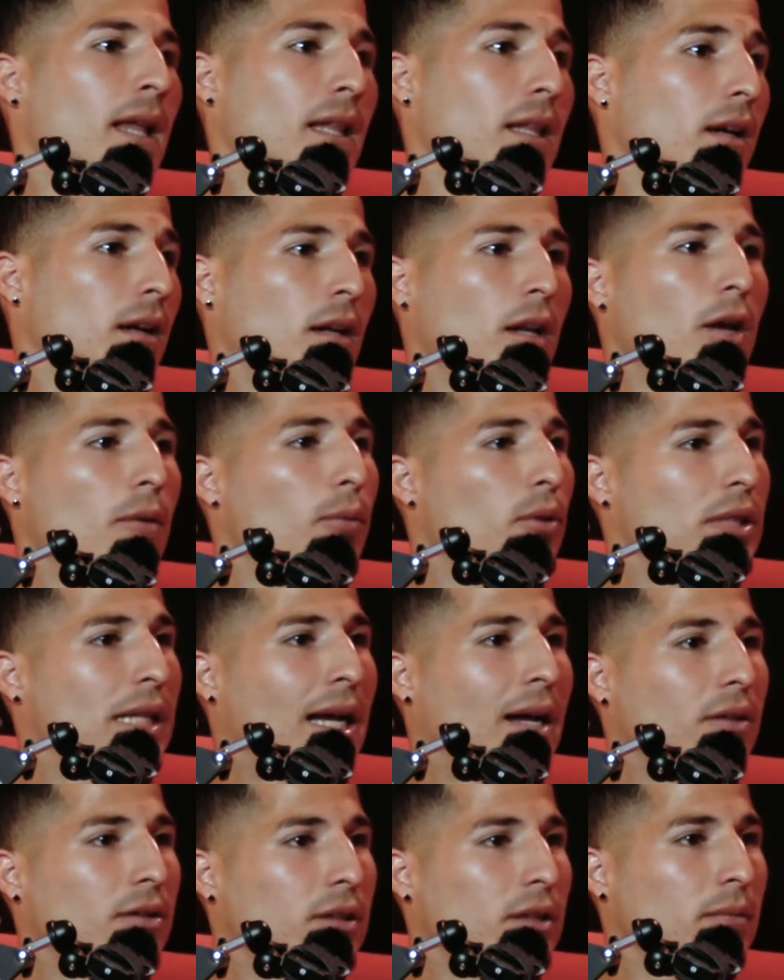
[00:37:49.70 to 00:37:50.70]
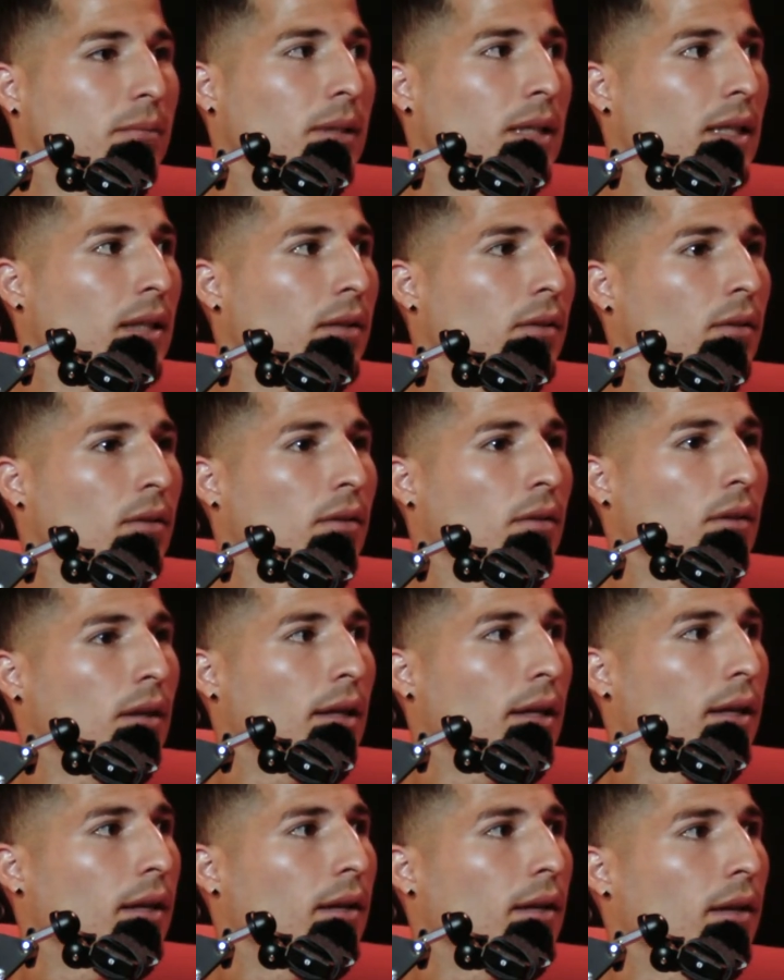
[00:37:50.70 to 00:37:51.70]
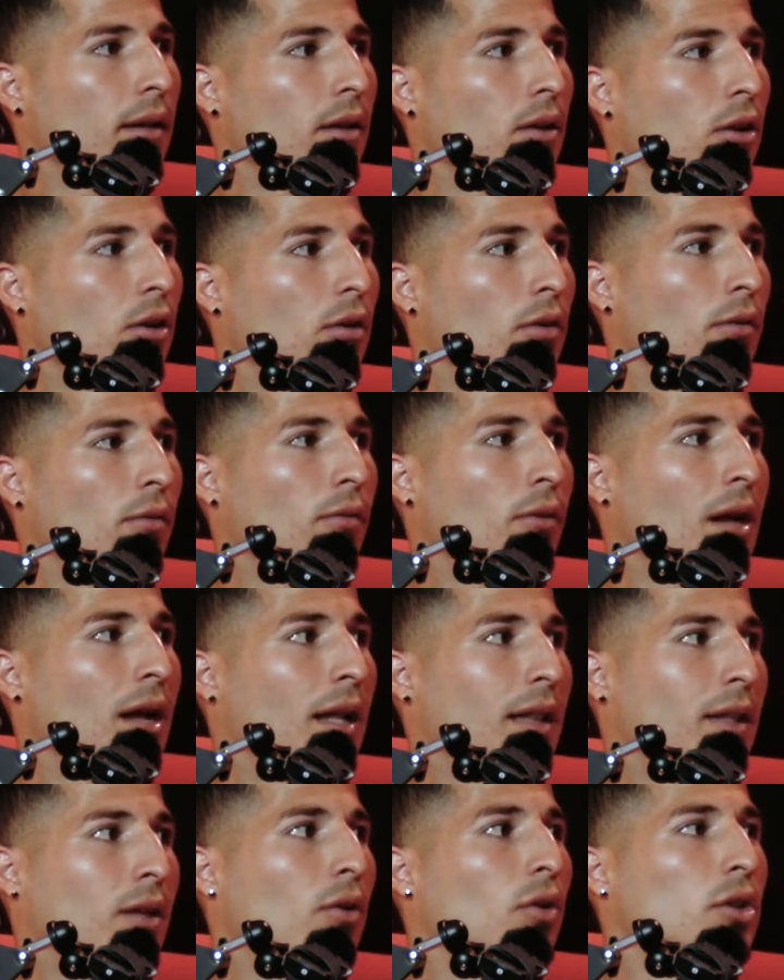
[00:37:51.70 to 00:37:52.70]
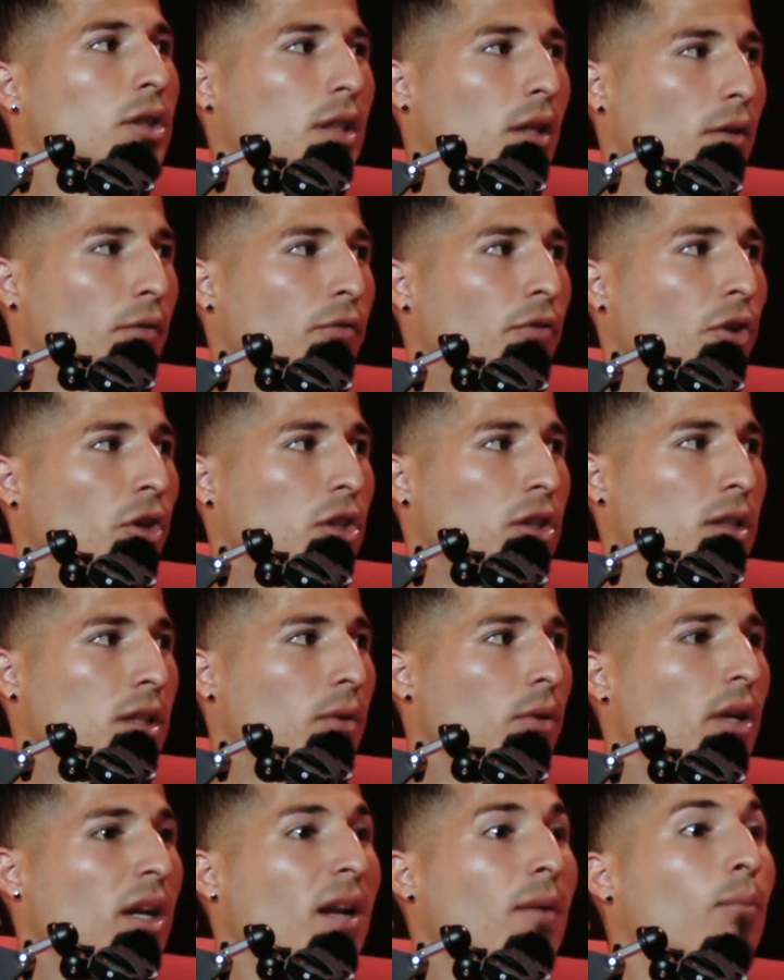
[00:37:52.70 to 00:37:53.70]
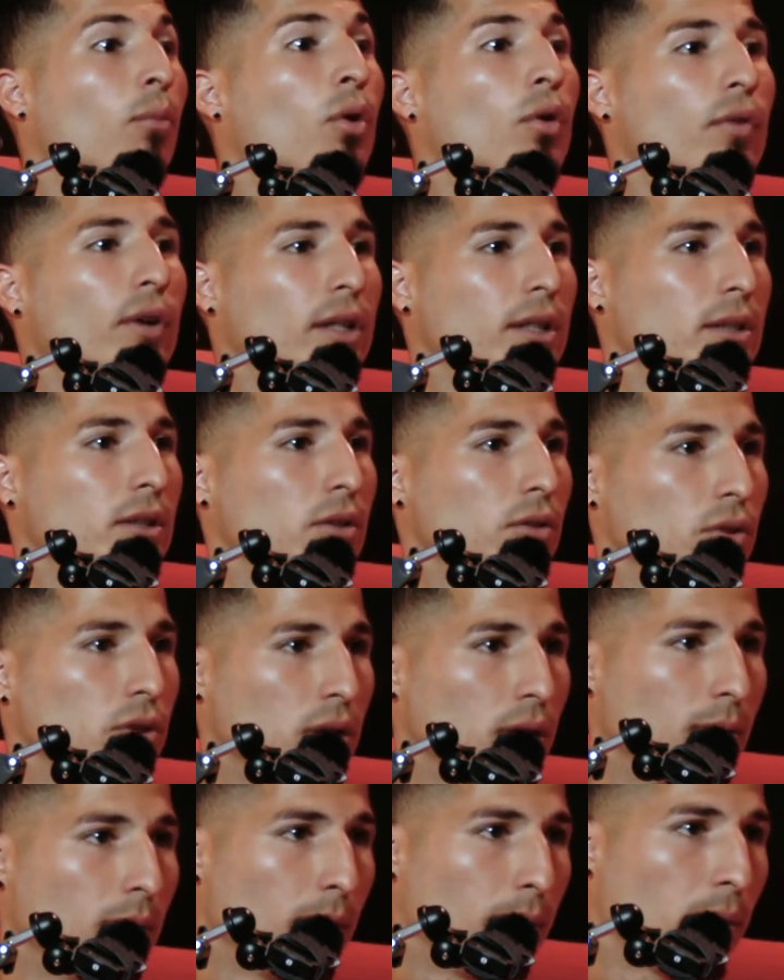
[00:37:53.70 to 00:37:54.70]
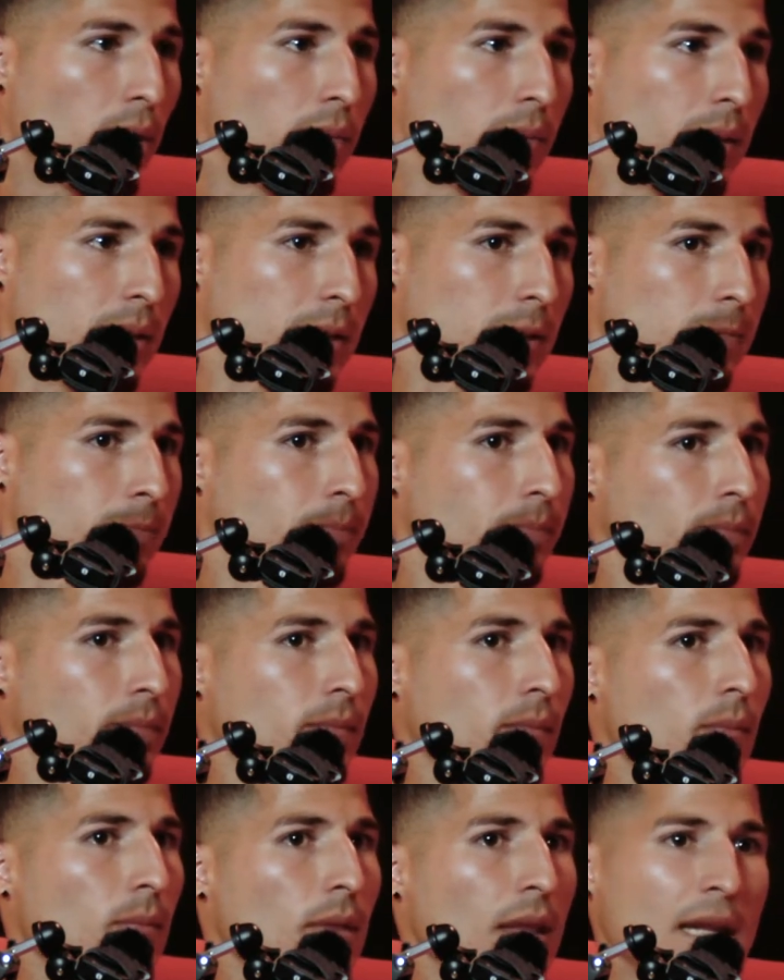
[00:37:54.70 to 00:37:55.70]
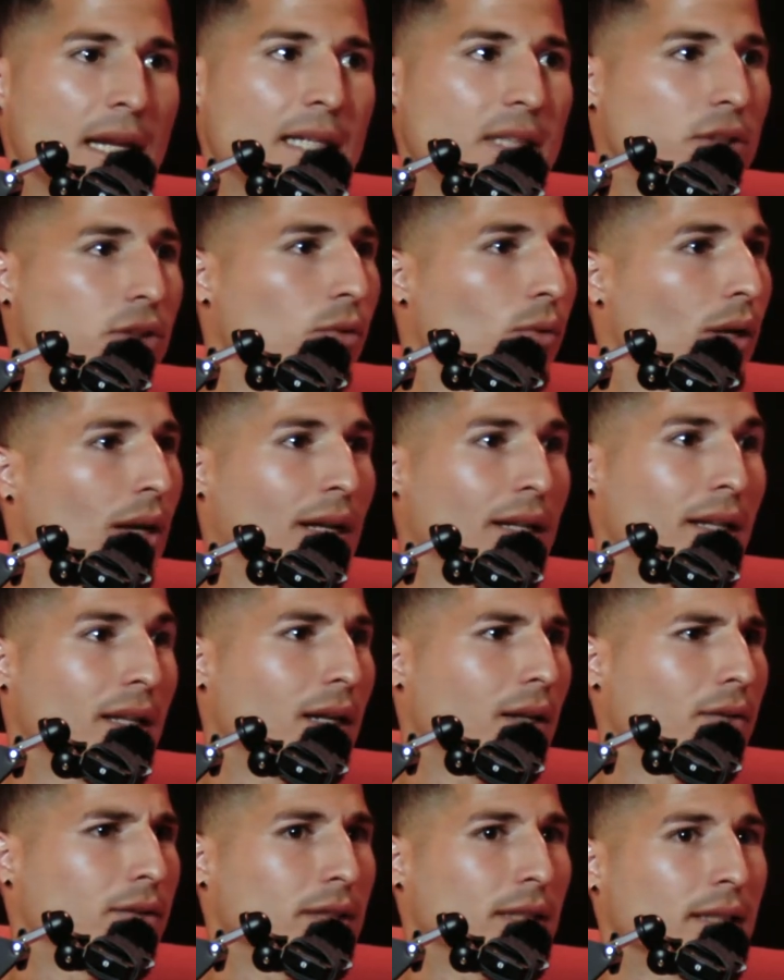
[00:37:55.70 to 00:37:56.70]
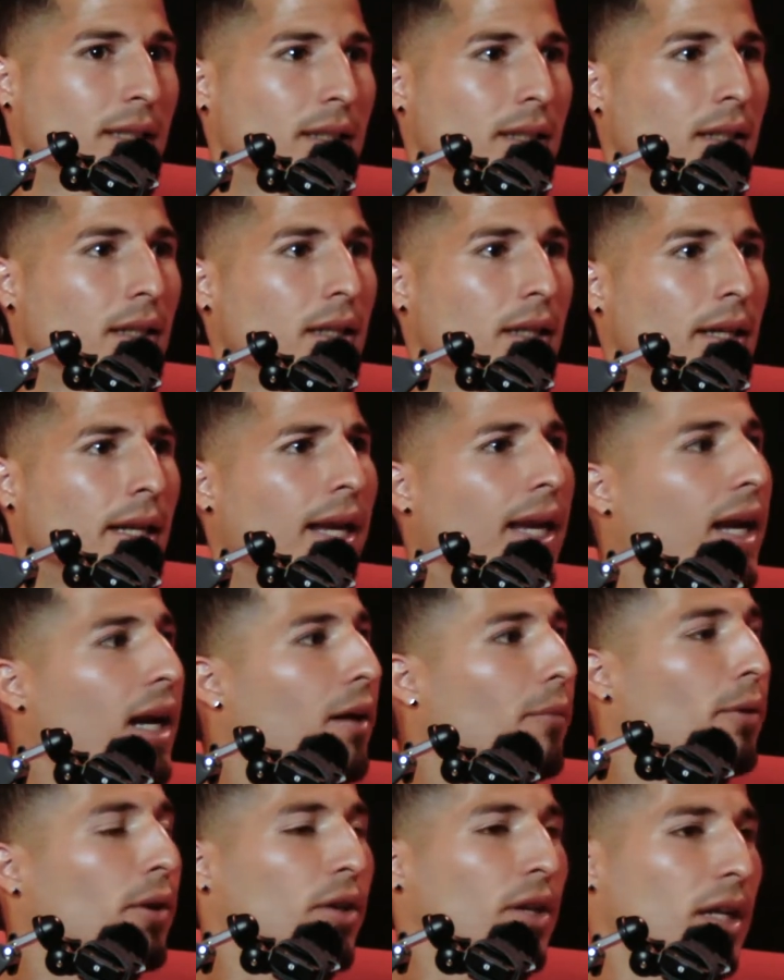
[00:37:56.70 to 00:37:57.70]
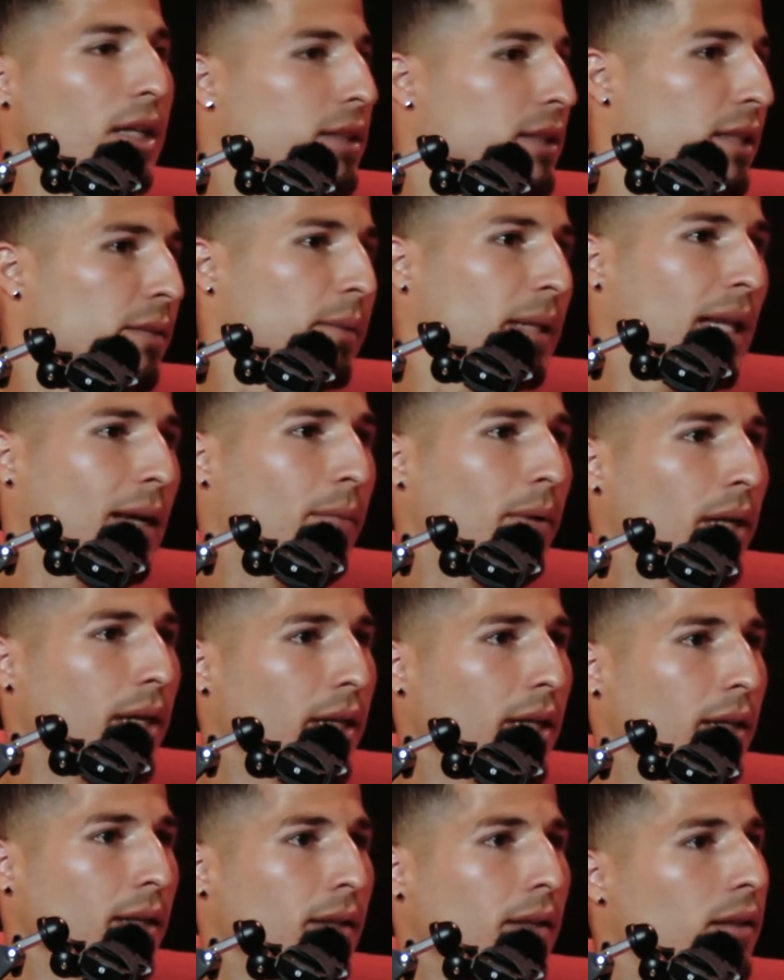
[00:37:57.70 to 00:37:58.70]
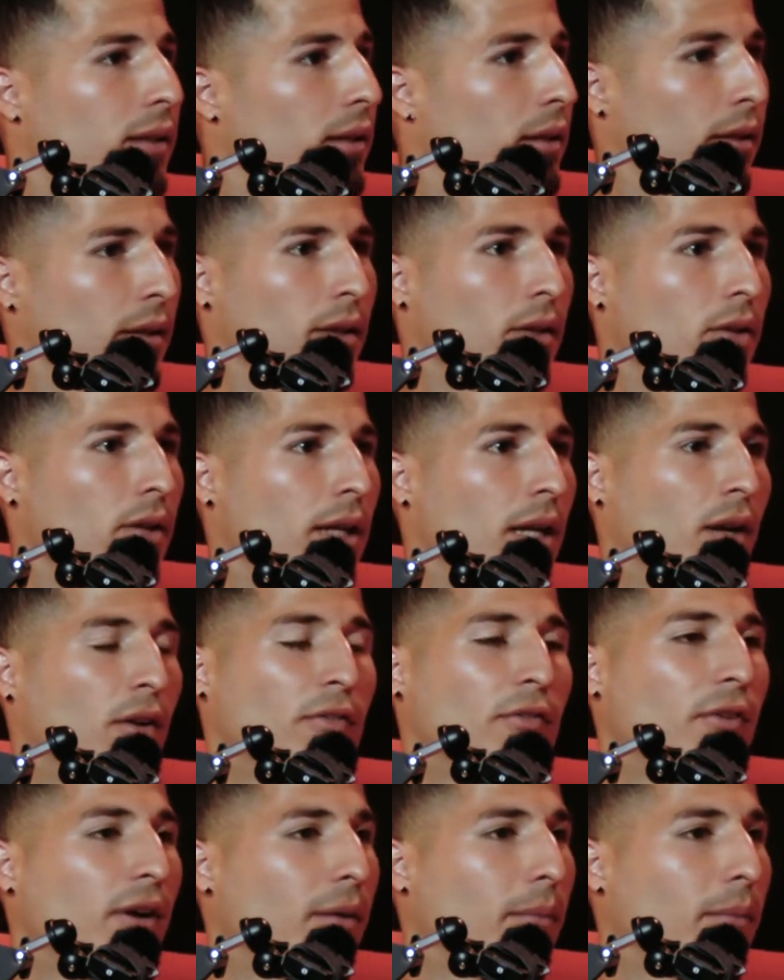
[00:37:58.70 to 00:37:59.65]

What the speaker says: The club was housing me, like, at the hotel first, and they were going to move us to some apartments. And so what I did, I was like, hey, how about you guys give me that money, and I'll find